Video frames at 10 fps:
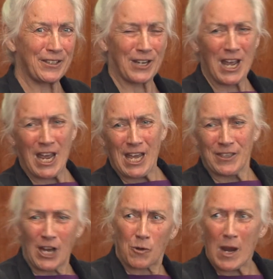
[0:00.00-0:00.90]
They're
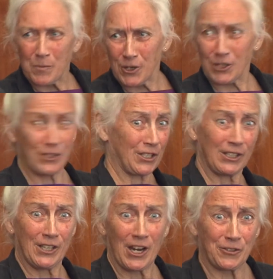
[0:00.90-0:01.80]
not quite Persian, they're
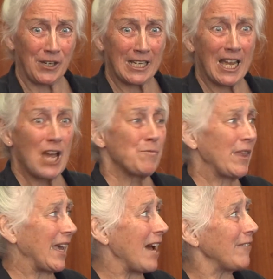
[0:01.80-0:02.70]
certainly not Greek,
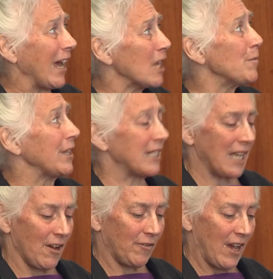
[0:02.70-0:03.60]
but they have elements
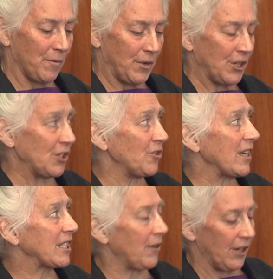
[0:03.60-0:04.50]
of Persian
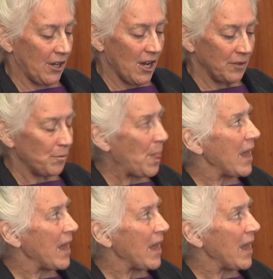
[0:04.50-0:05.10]
dress going on.